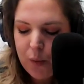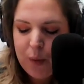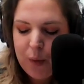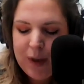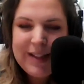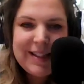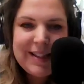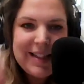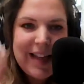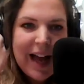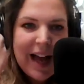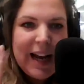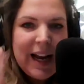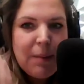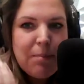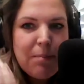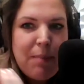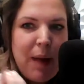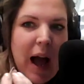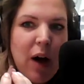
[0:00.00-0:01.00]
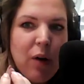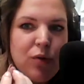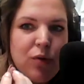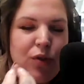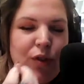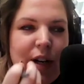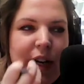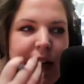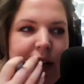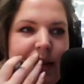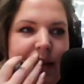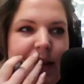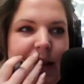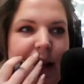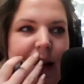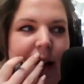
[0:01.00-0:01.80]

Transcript: when setting boundaries,